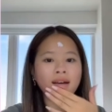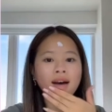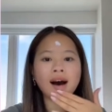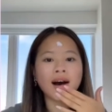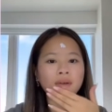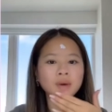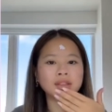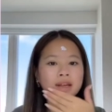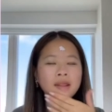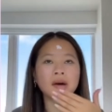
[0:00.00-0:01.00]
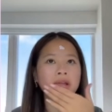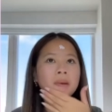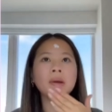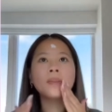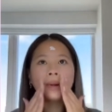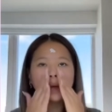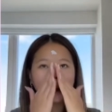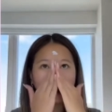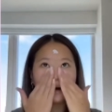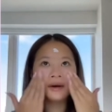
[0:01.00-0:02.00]
I will say though, the people here
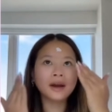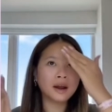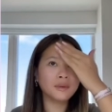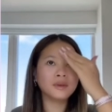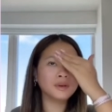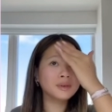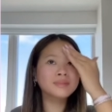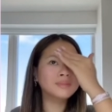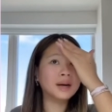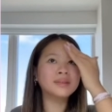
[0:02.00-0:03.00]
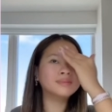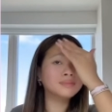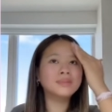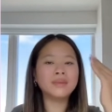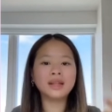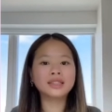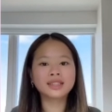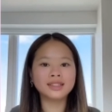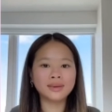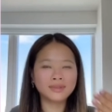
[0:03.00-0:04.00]
are kind of rude, but maybe that's because
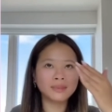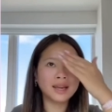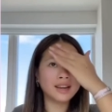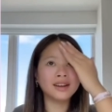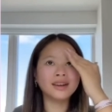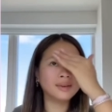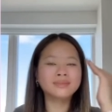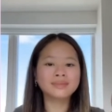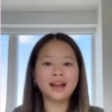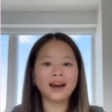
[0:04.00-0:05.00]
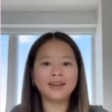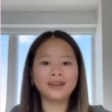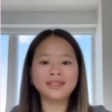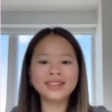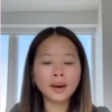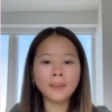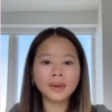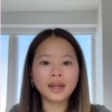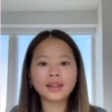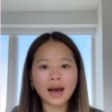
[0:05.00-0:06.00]
I'm from Canada. I don't know. But
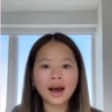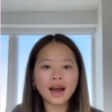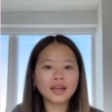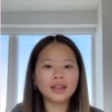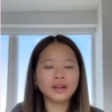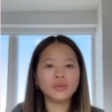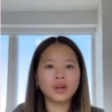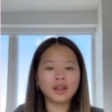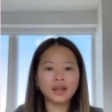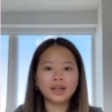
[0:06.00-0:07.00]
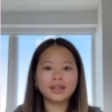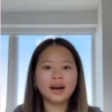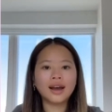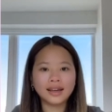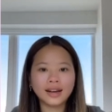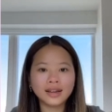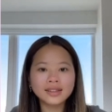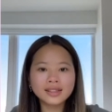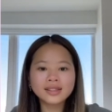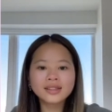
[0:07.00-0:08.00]
like that I can live with. Like, I get it.
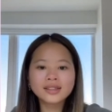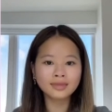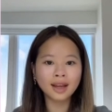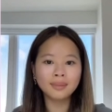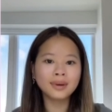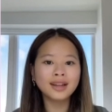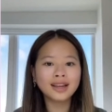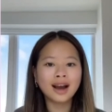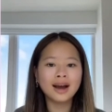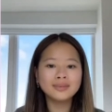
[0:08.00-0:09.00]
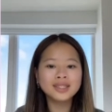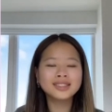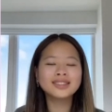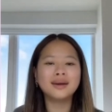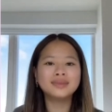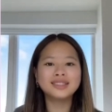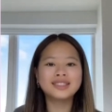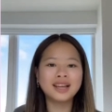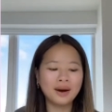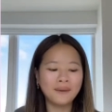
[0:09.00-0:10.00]
But like I'm just
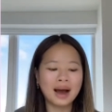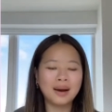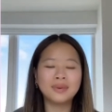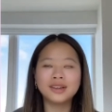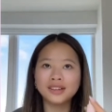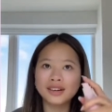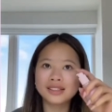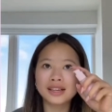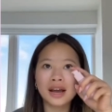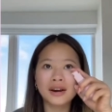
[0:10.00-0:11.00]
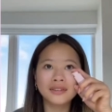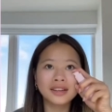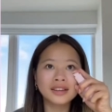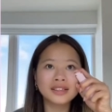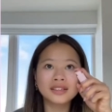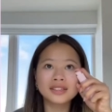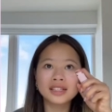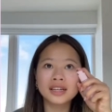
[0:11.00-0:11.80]
so happy here, you guys. Like, I don't think you guys understand.